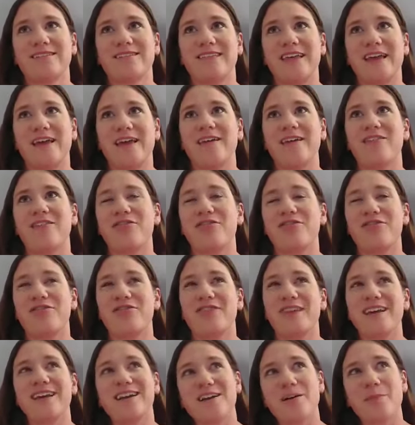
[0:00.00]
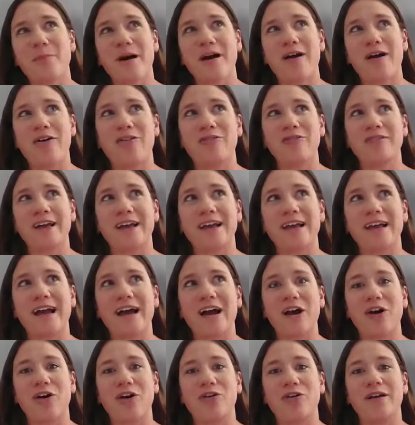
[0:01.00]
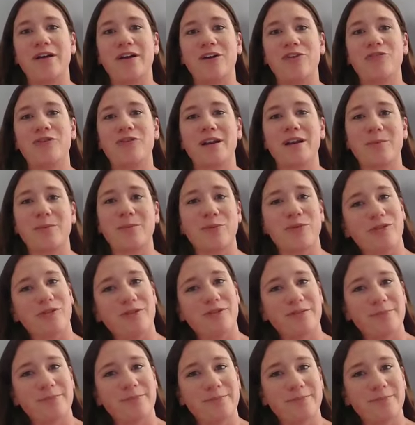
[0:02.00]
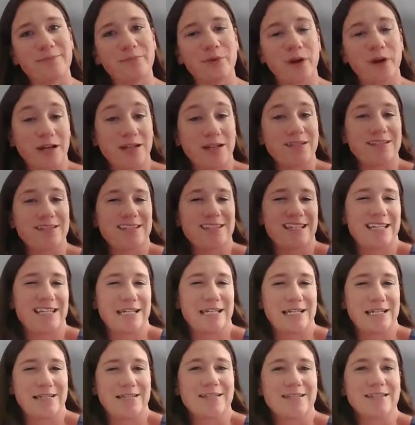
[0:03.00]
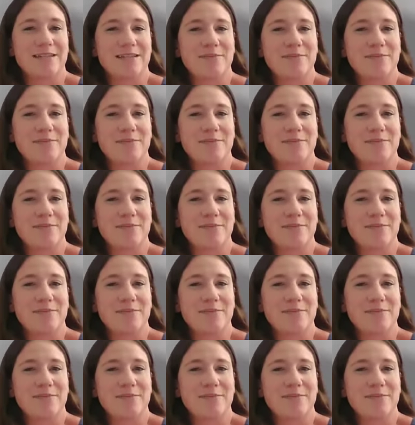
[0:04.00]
like think about like how incredible pregnancy is.